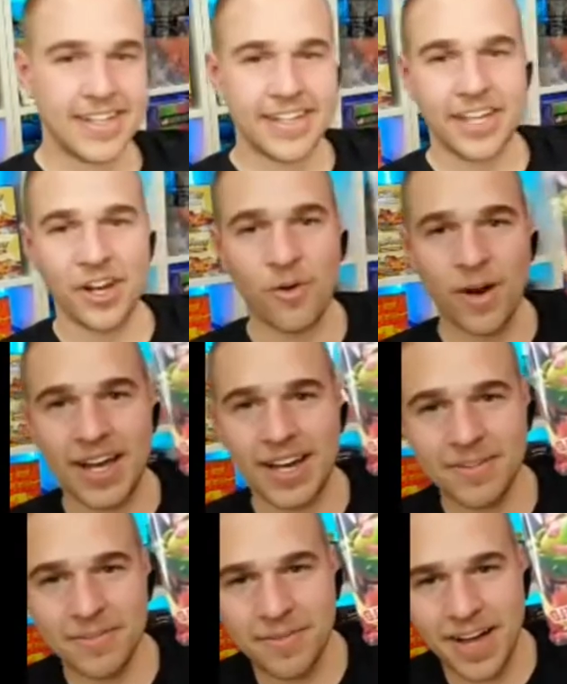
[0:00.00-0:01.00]
You know what?
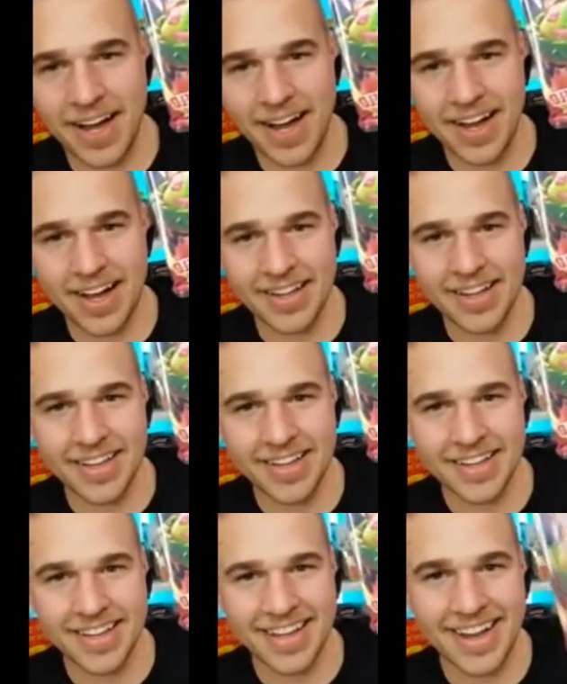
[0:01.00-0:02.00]
Too. You're like,
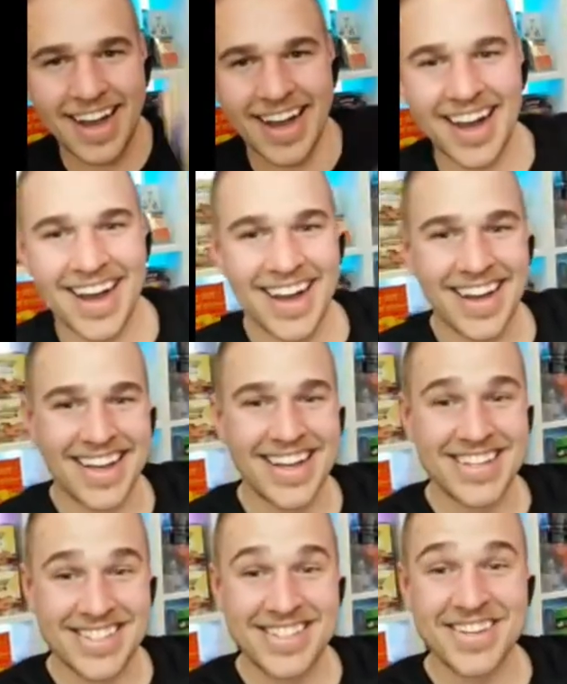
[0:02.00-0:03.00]
Blastoise is where
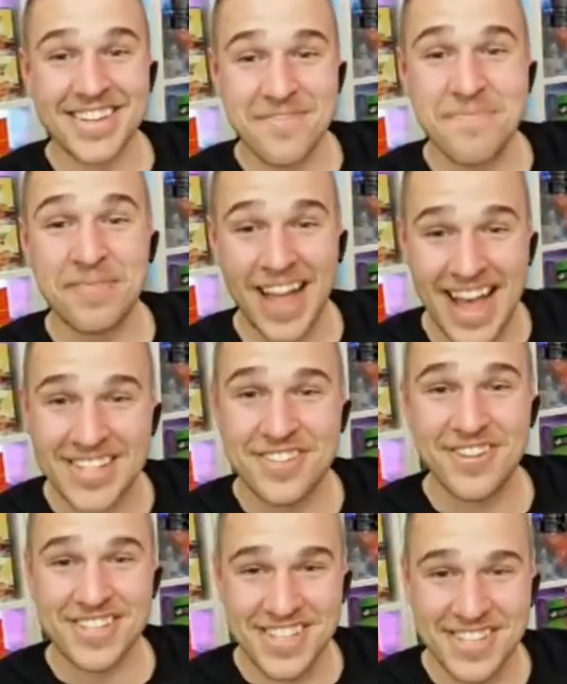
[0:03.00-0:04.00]
it's at.
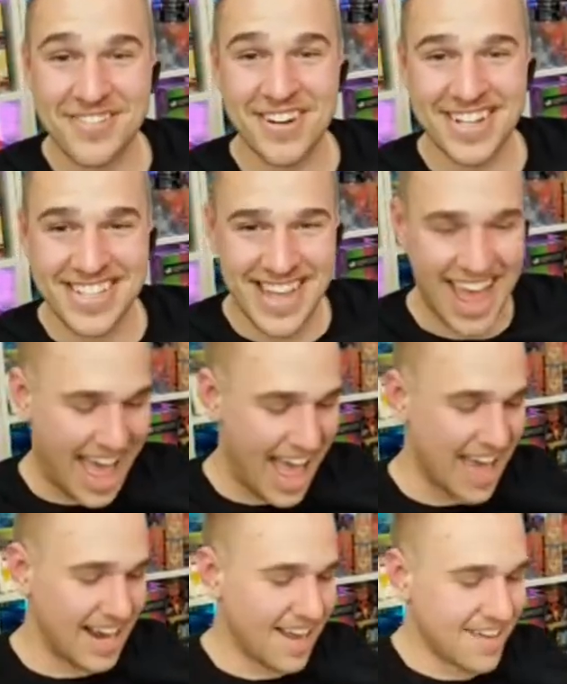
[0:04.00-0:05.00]
Blastoise is where it's
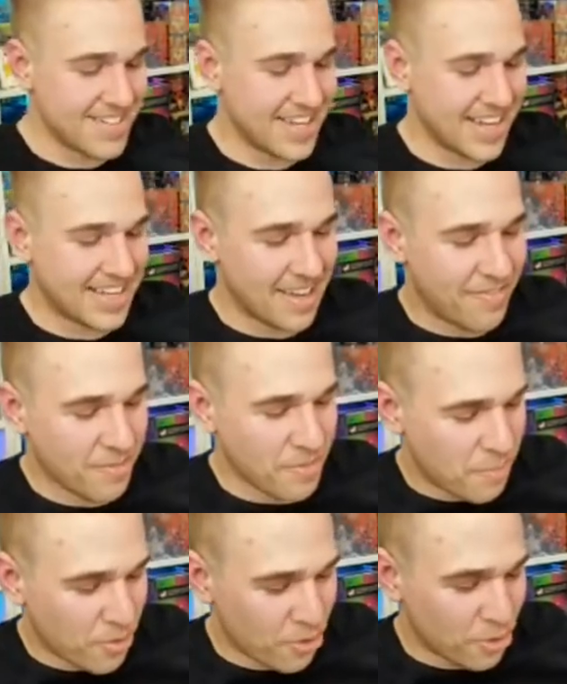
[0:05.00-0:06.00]
at. I was like, give him the
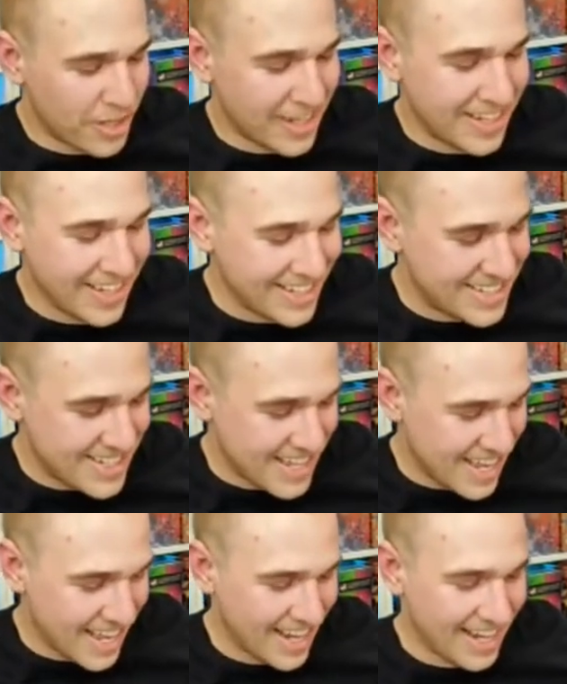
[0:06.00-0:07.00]
pool. He needs
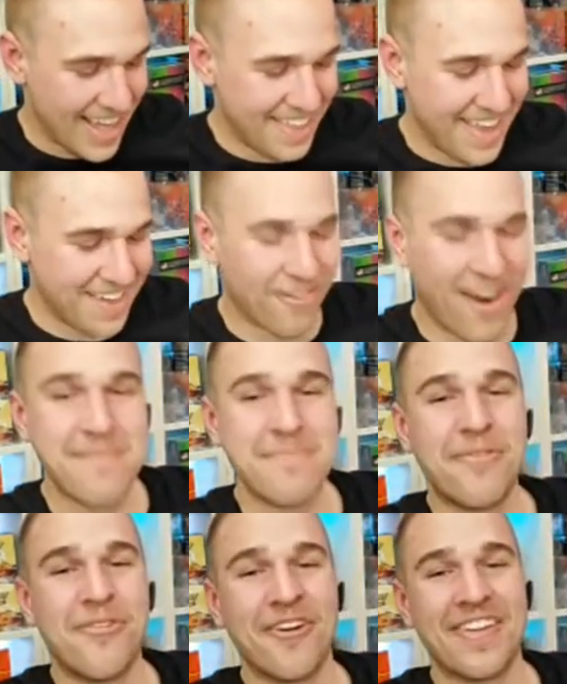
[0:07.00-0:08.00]
it. And then right
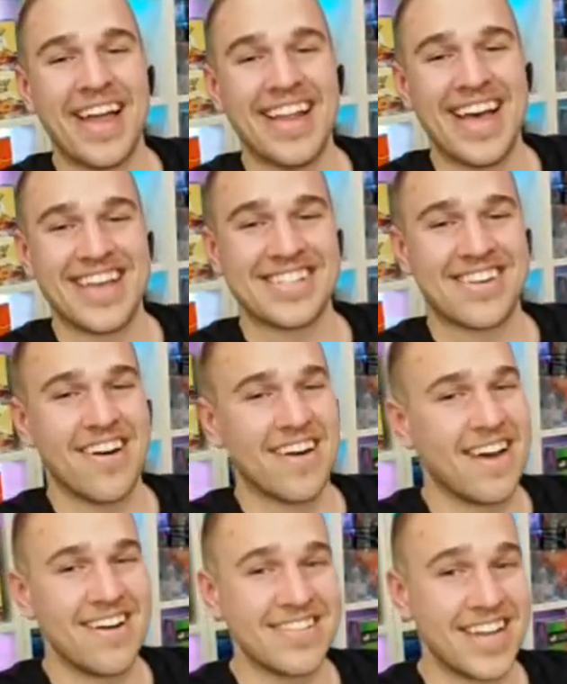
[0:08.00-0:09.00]
before that last card,
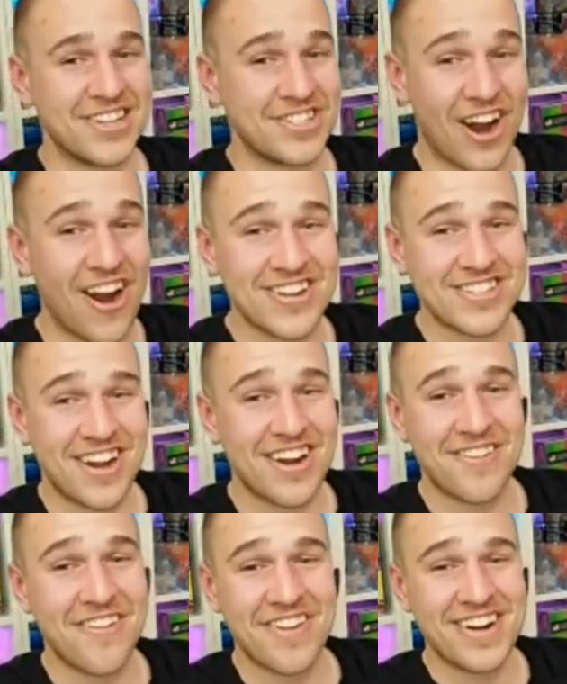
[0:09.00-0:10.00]
I was like, Charizard
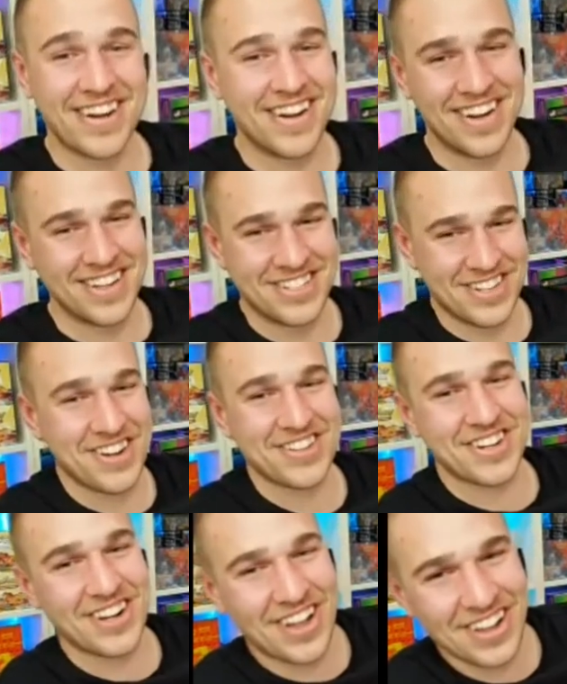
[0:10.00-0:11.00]
revert,
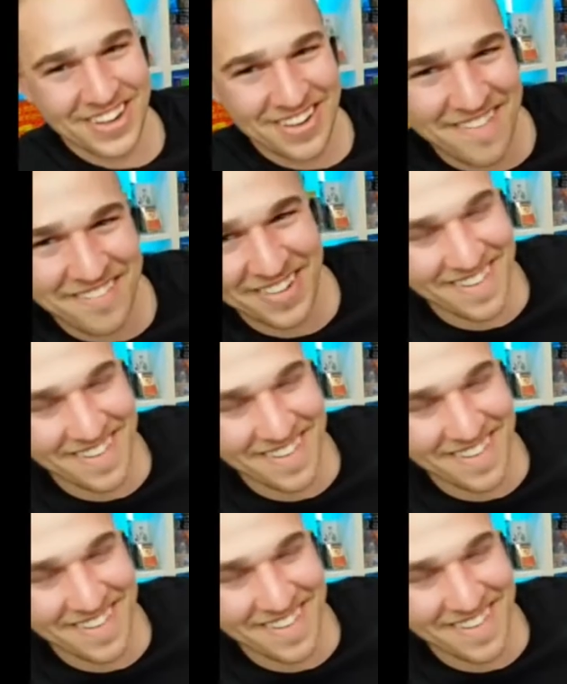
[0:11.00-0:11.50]
Charizard holographic